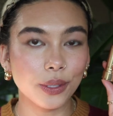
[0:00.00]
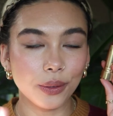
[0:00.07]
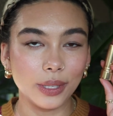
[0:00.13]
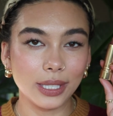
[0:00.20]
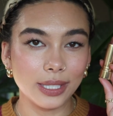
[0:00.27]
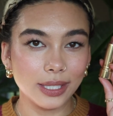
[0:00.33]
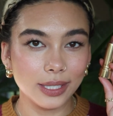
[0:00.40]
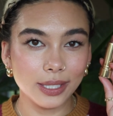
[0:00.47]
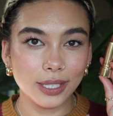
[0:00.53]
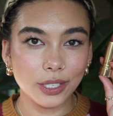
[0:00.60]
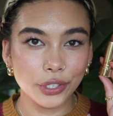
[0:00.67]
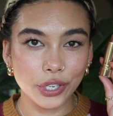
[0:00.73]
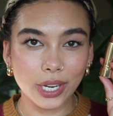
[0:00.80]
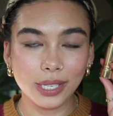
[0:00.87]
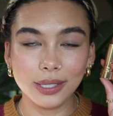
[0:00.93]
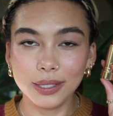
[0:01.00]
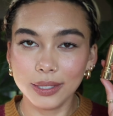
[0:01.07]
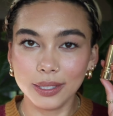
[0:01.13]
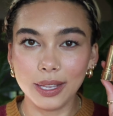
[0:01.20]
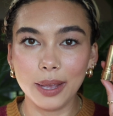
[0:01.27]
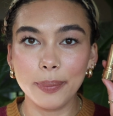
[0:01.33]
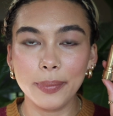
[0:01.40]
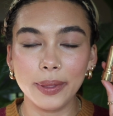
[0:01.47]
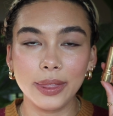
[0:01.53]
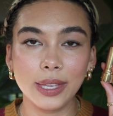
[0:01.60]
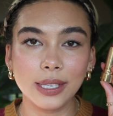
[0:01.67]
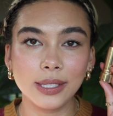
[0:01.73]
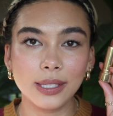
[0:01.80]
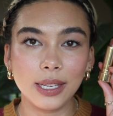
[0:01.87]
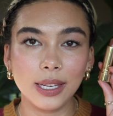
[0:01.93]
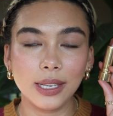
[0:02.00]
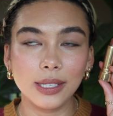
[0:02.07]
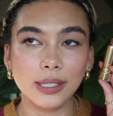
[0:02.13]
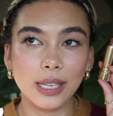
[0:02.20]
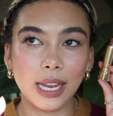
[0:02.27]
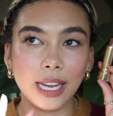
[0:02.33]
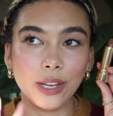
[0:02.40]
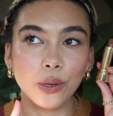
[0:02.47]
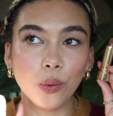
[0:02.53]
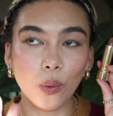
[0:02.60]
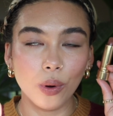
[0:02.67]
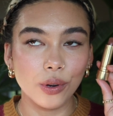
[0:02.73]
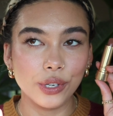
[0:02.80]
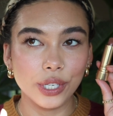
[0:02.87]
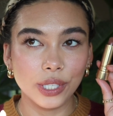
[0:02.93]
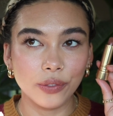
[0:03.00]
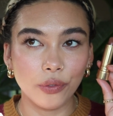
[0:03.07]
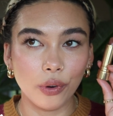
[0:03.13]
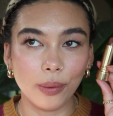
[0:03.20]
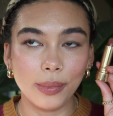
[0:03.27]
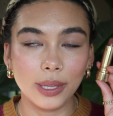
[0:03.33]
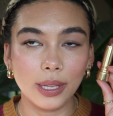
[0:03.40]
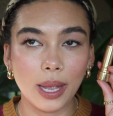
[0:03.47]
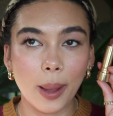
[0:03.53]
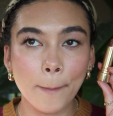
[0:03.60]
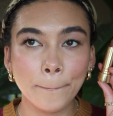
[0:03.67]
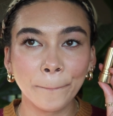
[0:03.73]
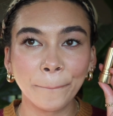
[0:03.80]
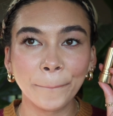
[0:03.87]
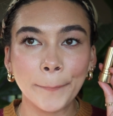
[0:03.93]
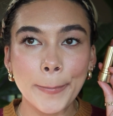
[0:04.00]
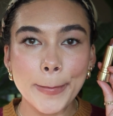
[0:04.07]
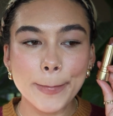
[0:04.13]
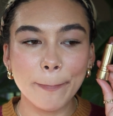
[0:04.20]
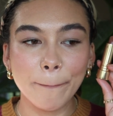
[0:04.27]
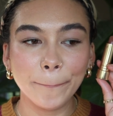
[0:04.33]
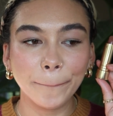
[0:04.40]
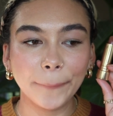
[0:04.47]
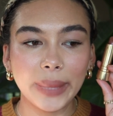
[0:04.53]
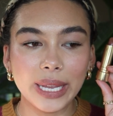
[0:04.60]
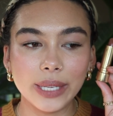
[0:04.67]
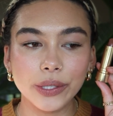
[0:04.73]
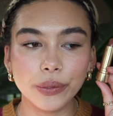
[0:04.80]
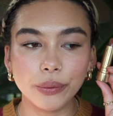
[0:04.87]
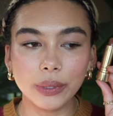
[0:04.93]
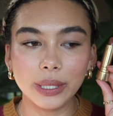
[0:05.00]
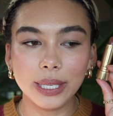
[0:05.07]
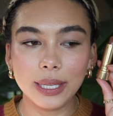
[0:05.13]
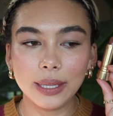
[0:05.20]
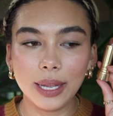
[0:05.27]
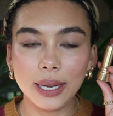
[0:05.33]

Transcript: So this is the shade Slip. This is a gorgeous formula. It's really